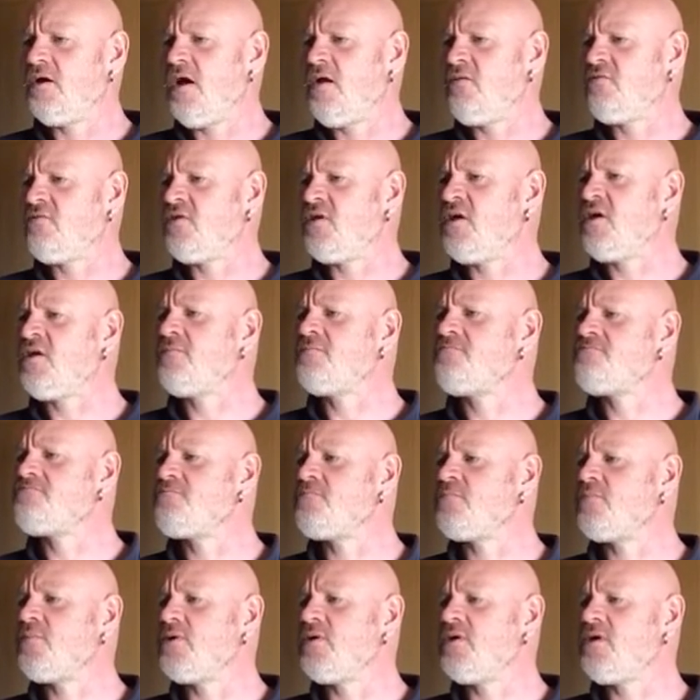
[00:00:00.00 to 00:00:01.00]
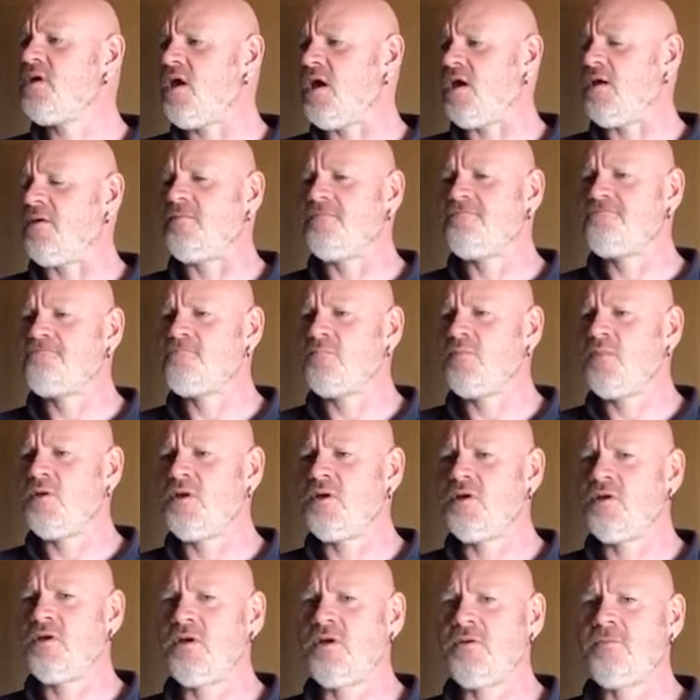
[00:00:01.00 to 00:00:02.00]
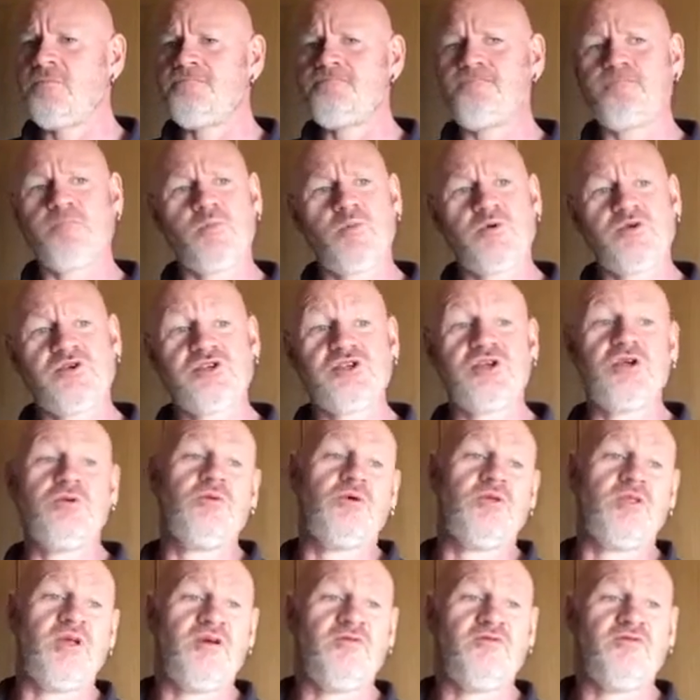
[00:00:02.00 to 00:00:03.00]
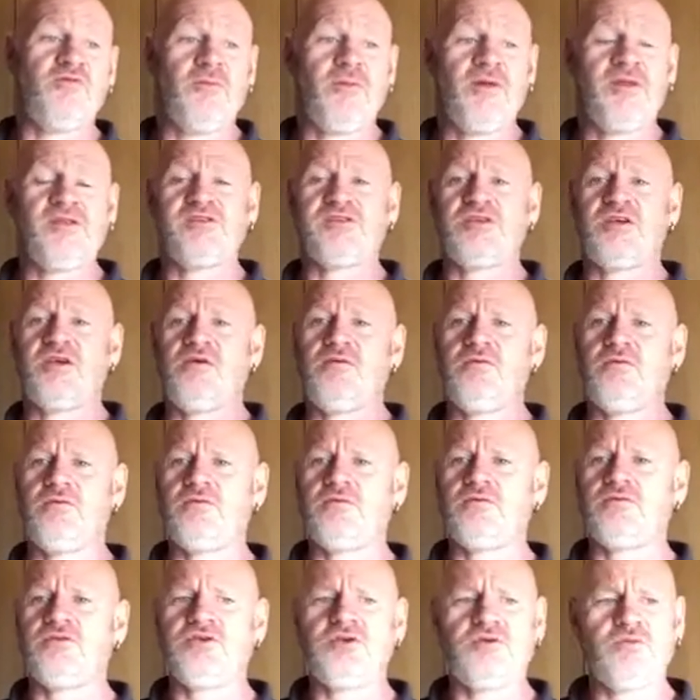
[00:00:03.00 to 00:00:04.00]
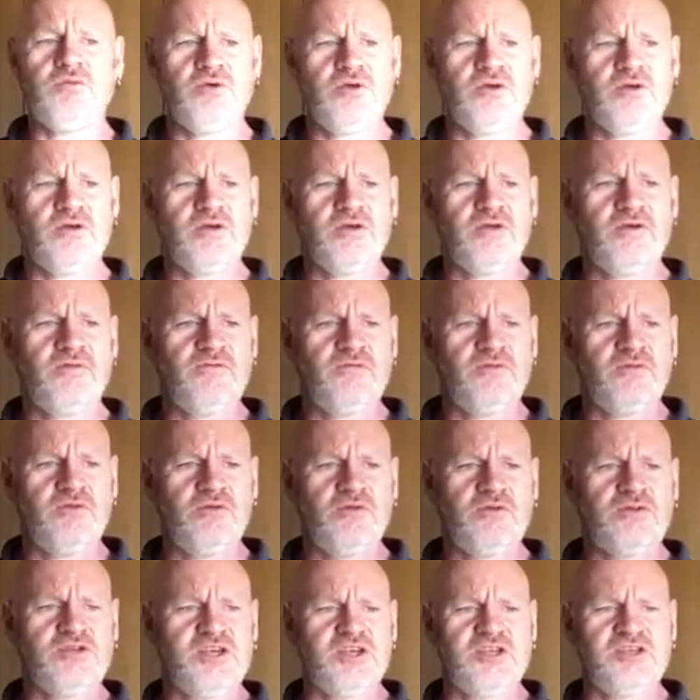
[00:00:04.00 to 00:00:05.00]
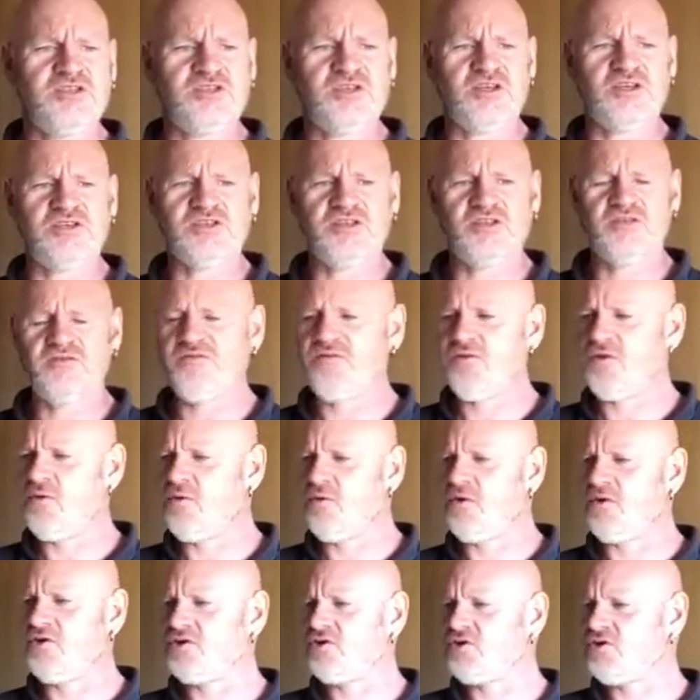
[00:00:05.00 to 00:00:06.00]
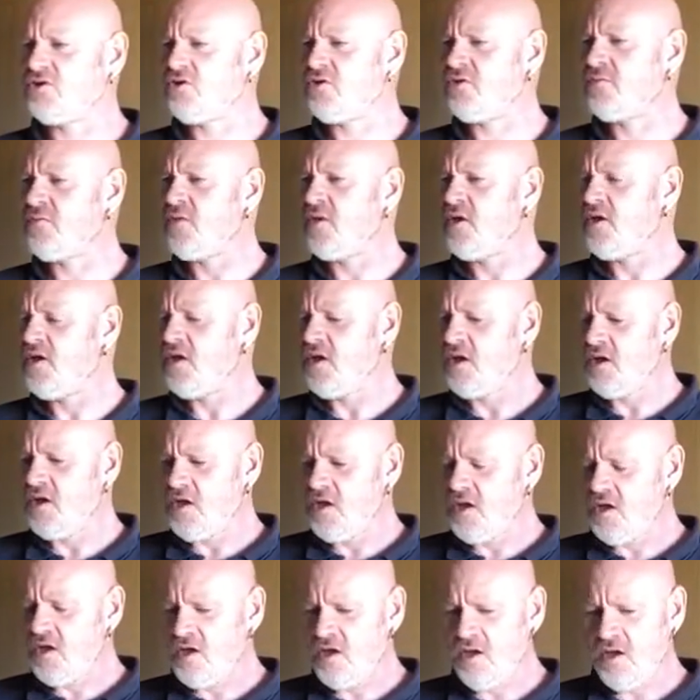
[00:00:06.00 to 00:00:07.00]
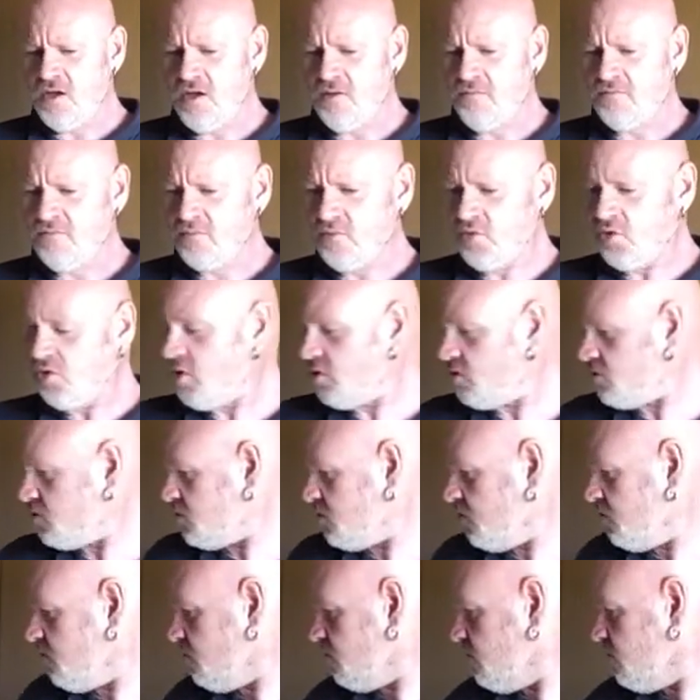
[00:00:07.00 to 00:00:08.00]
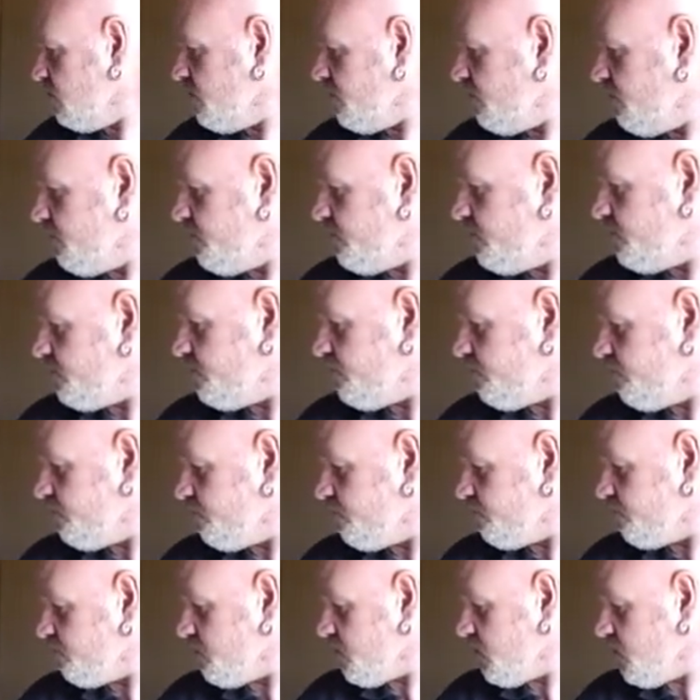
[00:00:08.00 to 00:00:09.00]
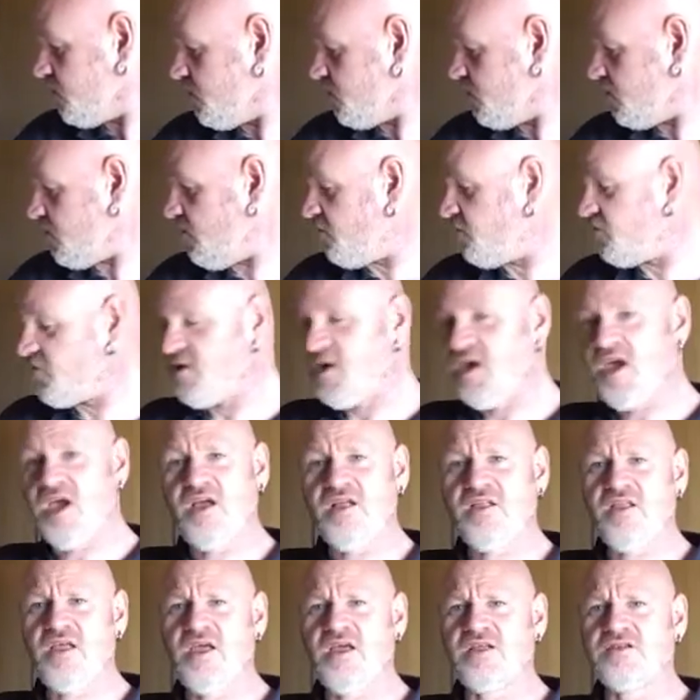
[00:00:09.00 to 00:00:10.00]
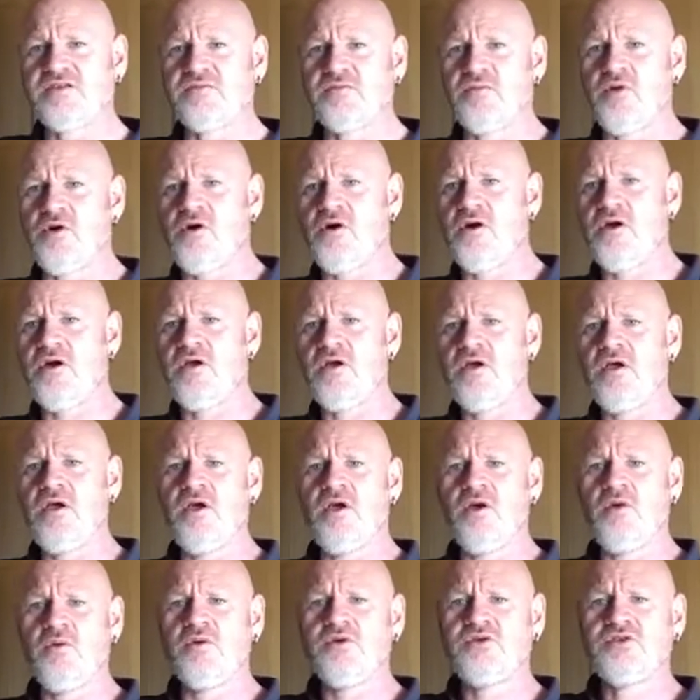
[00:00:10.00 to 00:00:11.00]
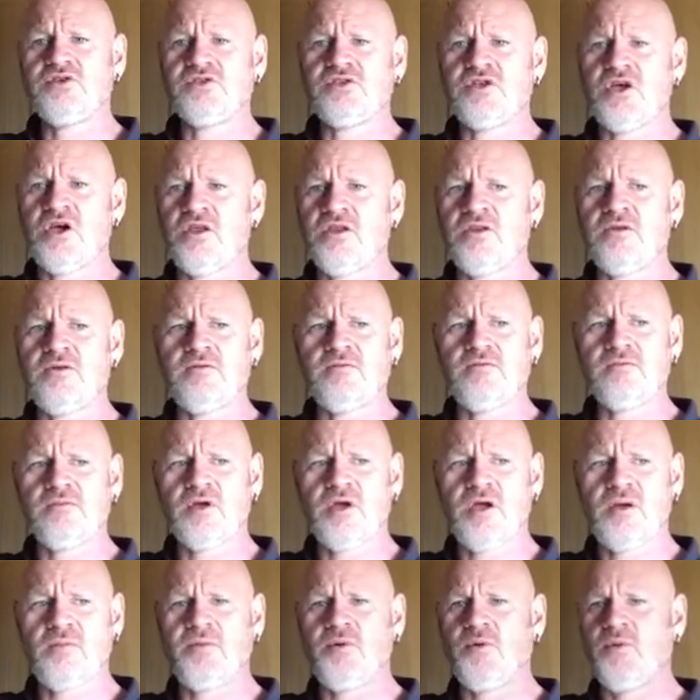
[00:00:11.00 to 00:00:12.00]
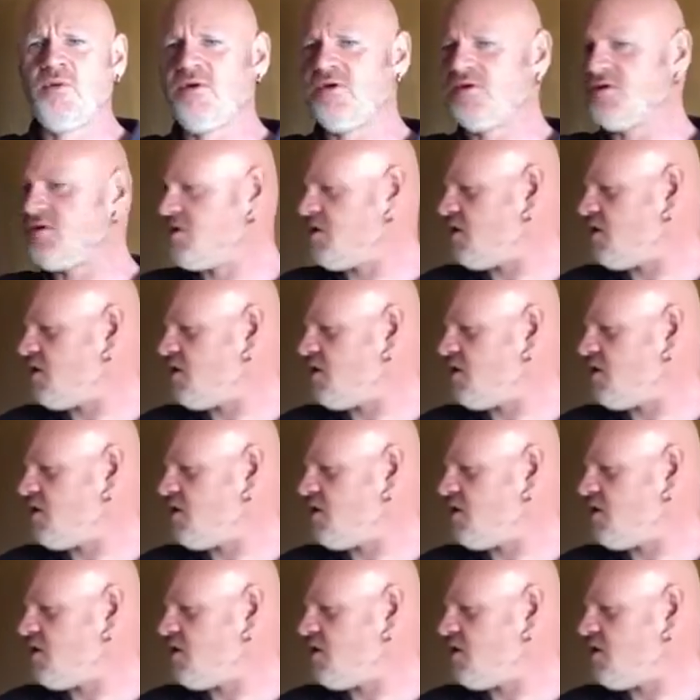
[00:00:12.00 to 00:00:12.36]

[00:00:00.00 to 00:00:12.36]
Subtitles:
everything, but yeah, well, you know, we'll see what that ferments out and see what it do a taste test in a few weeks' time. Got some stuff to keg there tomorrow, which I've done a couple of weeks